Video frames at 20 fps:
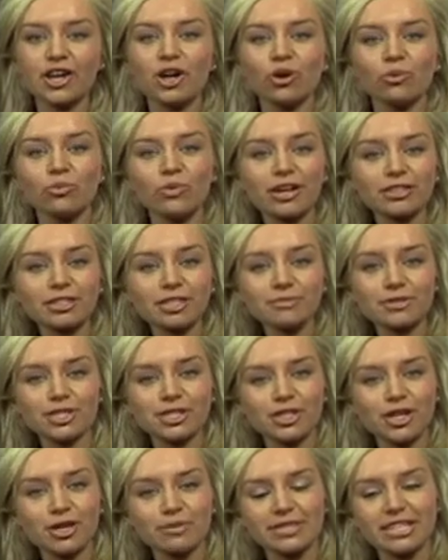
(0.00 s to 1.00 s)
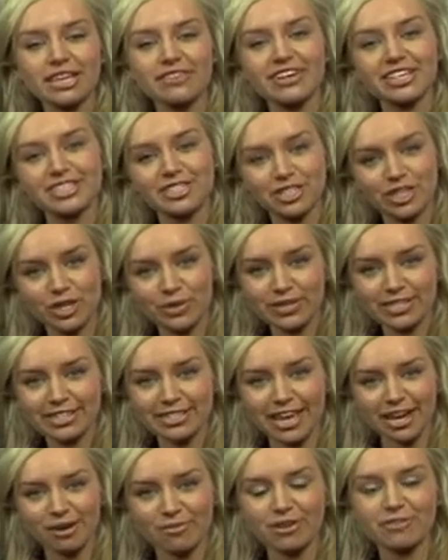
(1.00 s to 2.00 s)
Welcome to Toop TV's newest
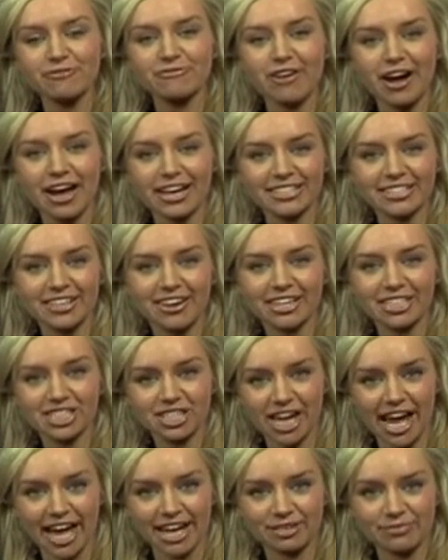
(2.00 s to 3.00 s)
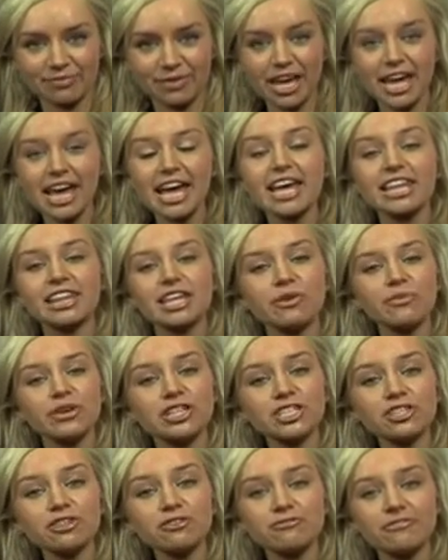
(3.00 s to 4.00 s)
segment, Fireside Chat. The
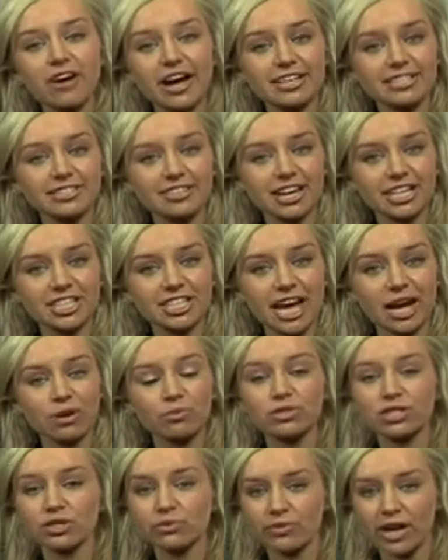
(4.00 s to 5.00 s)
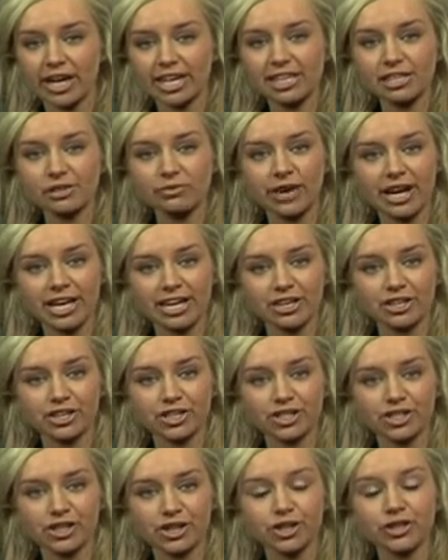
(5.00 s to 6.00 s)
original Fireside Chat was a regular radio
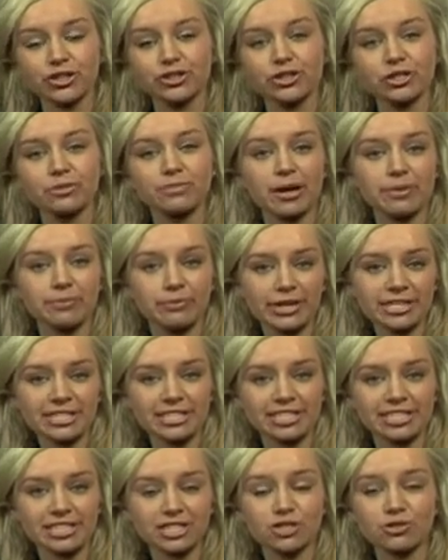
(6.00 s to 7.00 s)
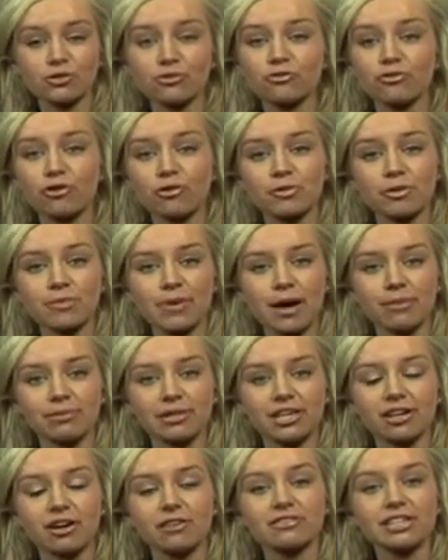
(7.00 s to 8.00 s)
show used by presidents to inform the
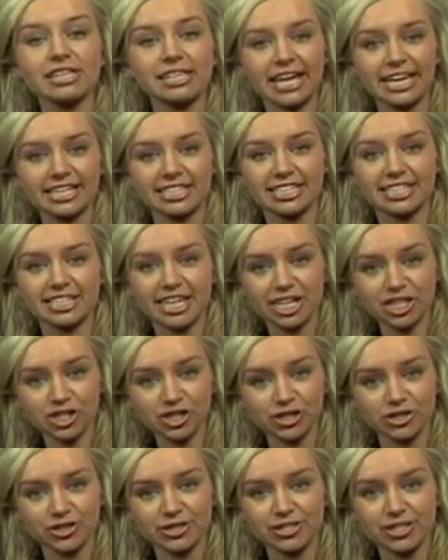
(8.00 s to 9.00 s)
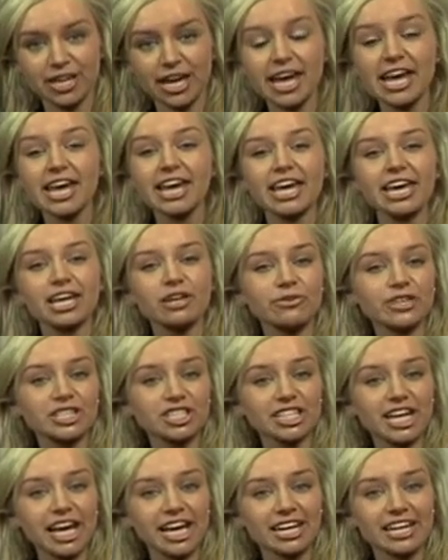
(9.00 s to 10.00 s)
public of the latest issues. It
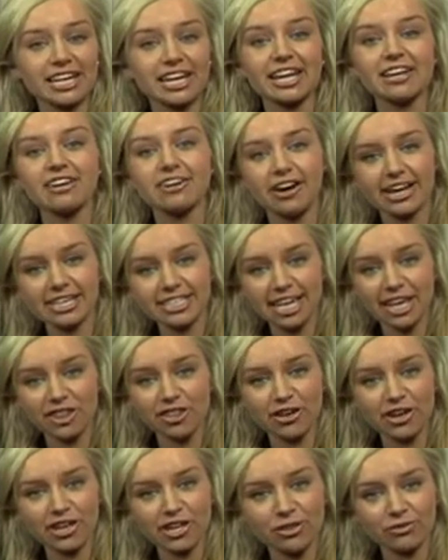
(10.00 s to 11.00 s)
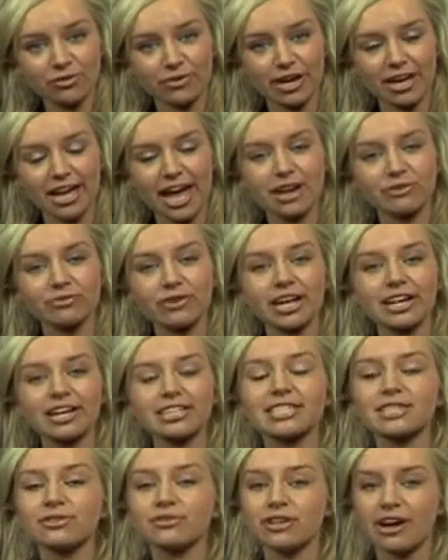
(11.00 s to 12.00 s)
originated in 1933 and ran
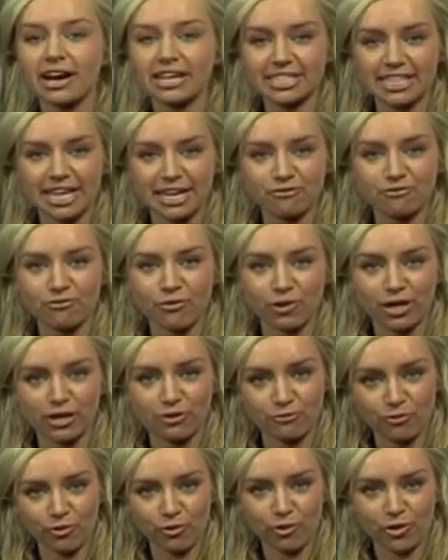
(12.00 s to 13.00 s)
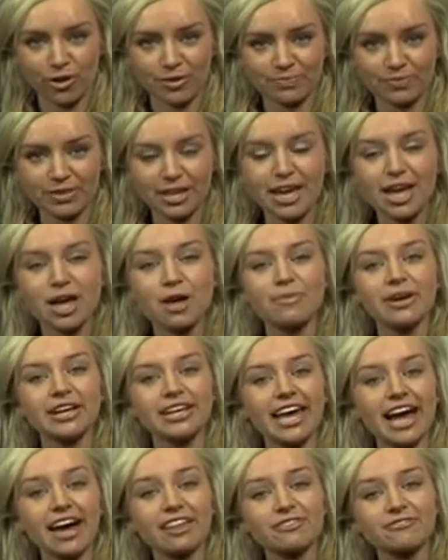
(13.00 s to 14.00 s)
until 1944. But
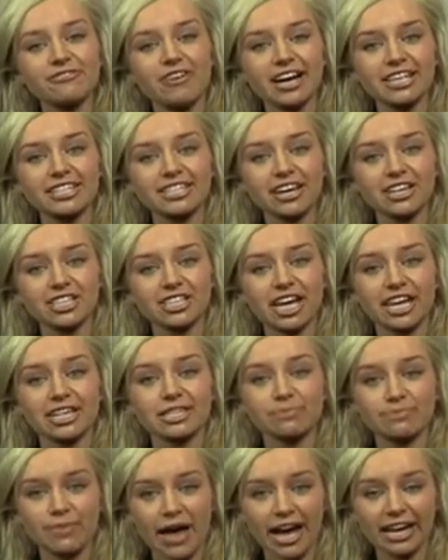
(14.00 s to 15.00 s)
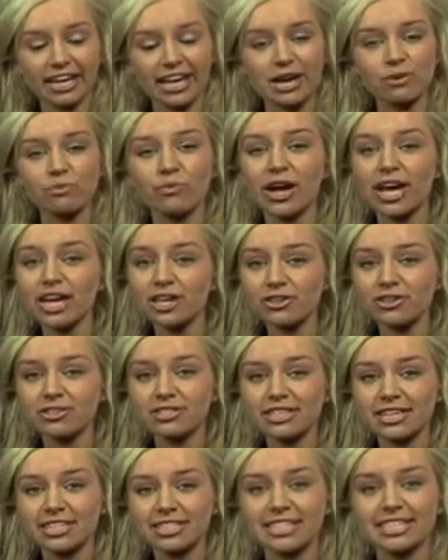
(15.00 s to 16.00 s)
now the Fireside Chat is back and we're
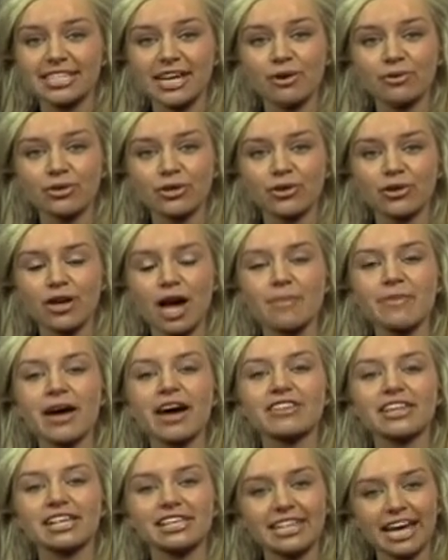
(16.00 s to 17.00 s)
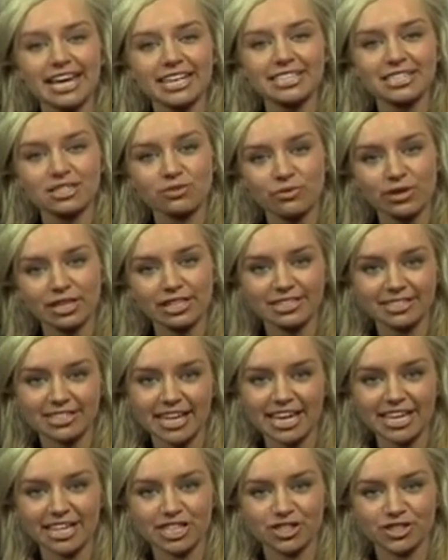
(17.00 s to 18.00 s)
using it to tell you about the latest real
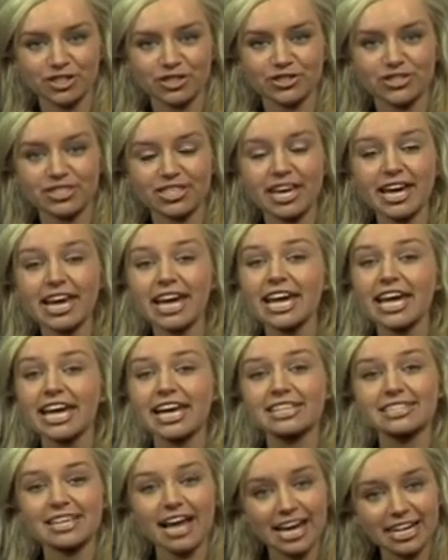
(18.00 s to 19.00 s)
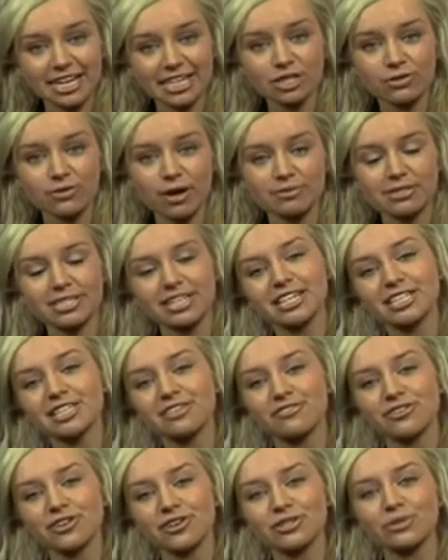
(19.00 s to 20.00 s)
estate issues. It's uninterrupted
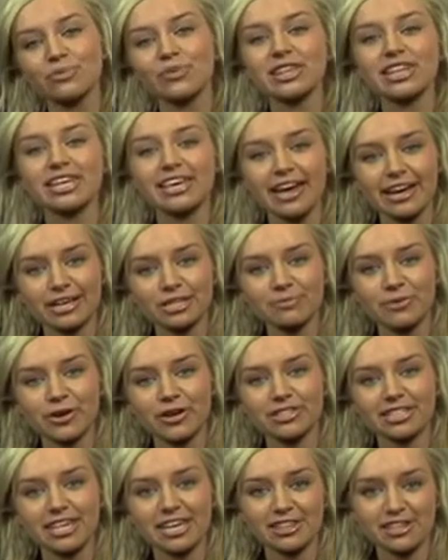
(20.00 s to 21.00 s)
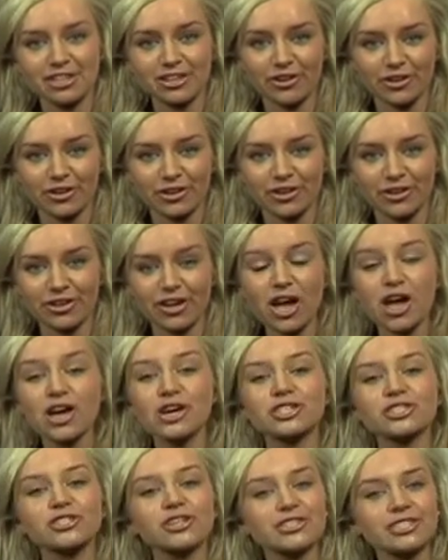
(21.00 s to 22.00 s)
interviews with the experts in the know.
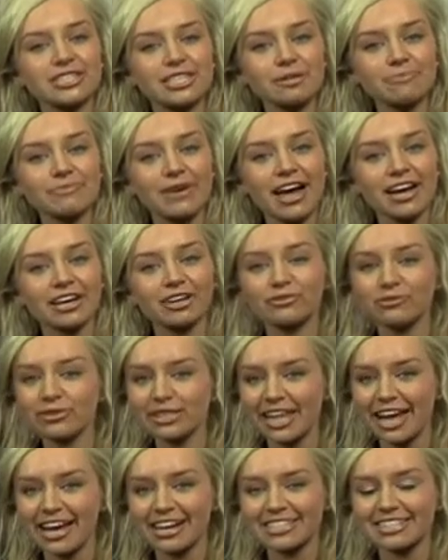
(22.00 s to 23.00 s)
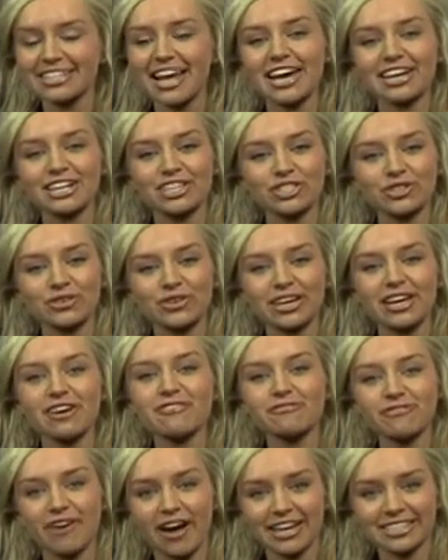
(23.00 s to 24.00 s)
So sit back, relax and enjoy
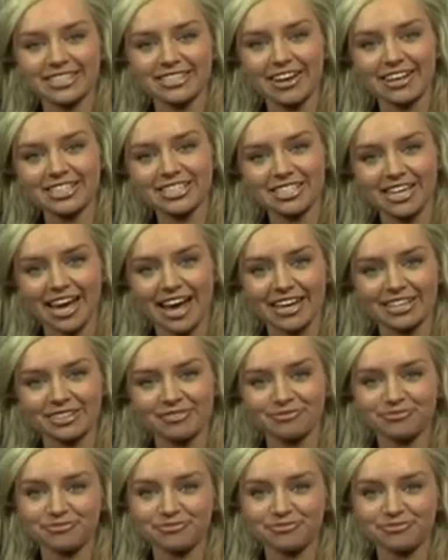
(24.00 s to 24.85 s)
Fireside Chat.